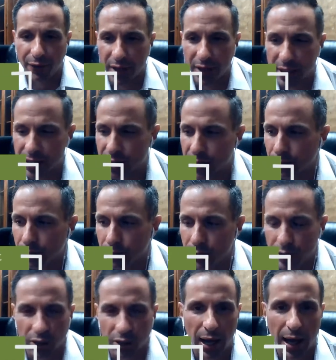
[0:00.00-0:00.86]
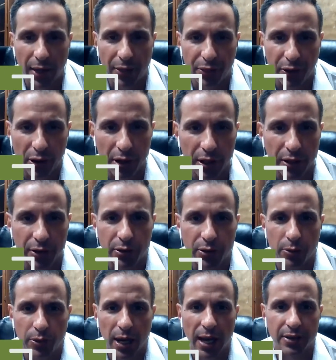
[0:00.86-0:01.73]
and it's July 30th,
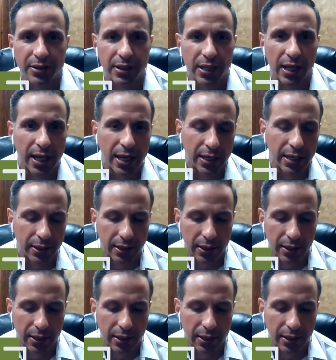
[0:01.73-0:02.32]
2008.